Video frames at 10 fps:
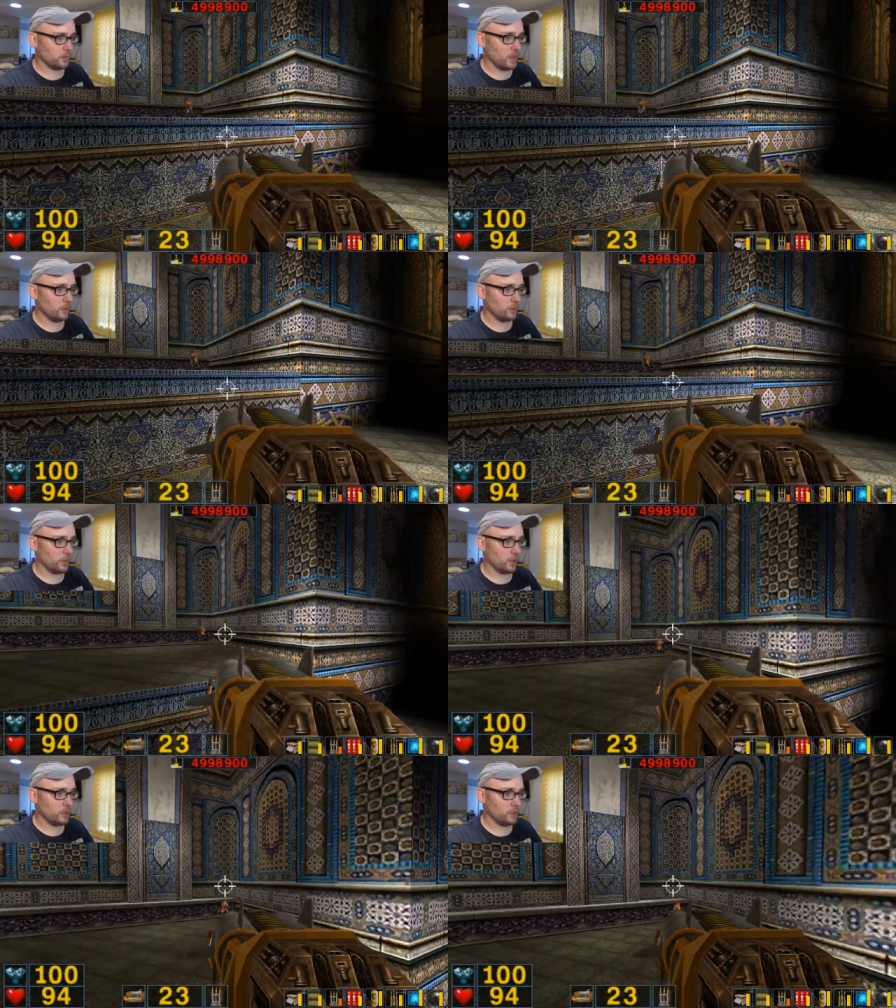That would
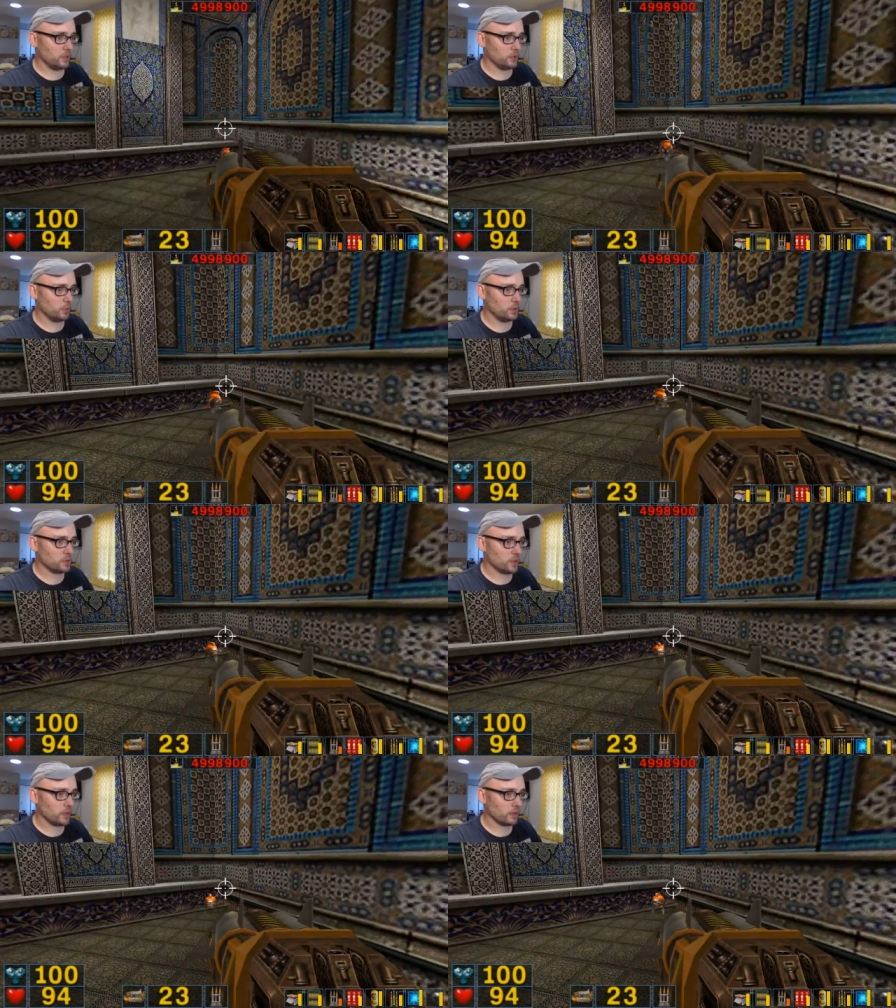be a huge... What is
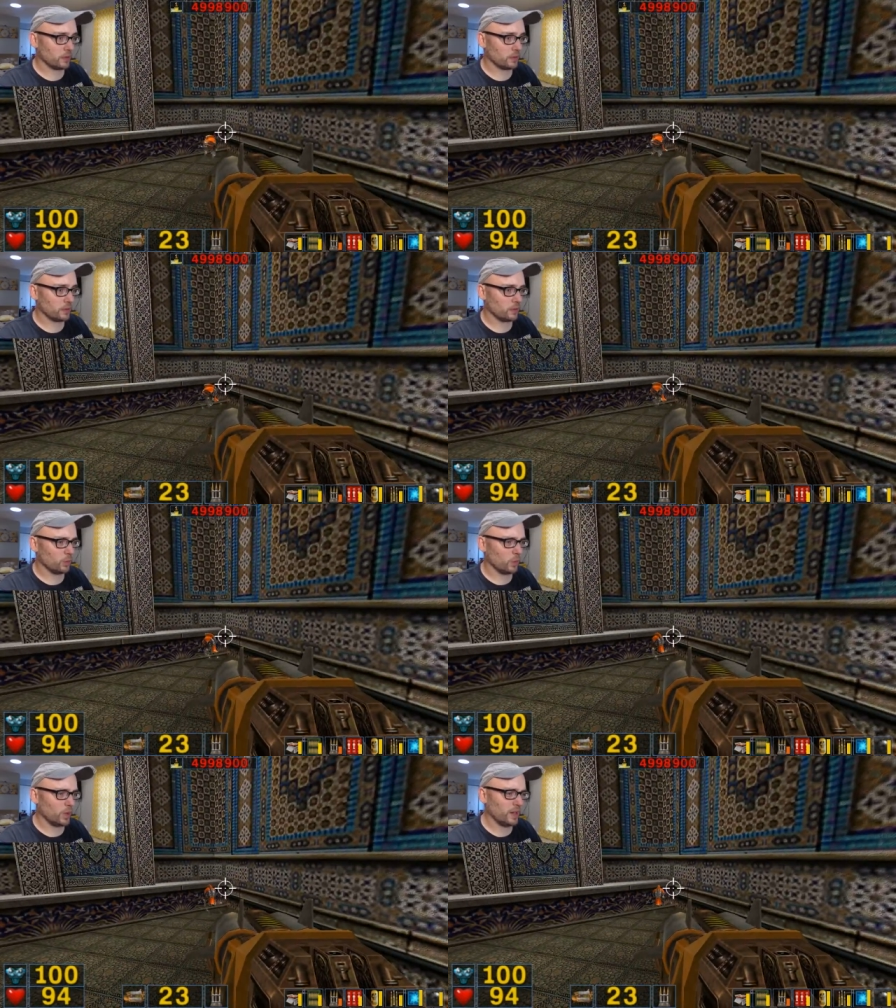that?
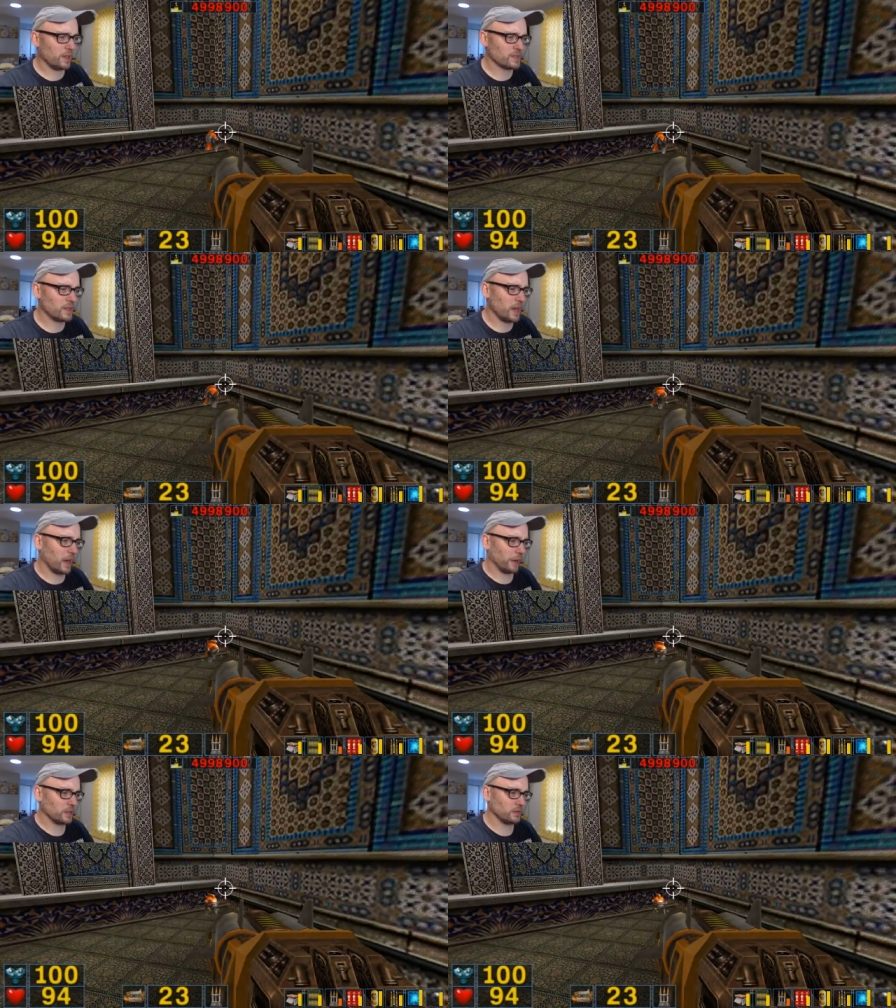What is
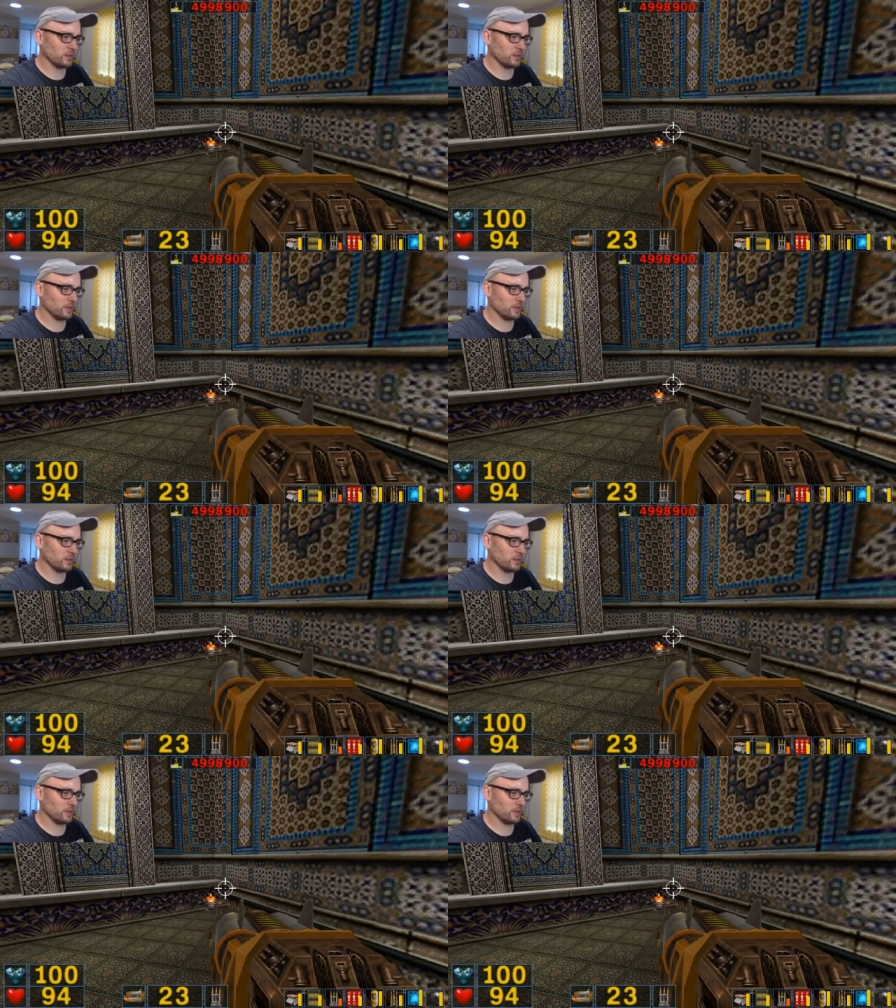that?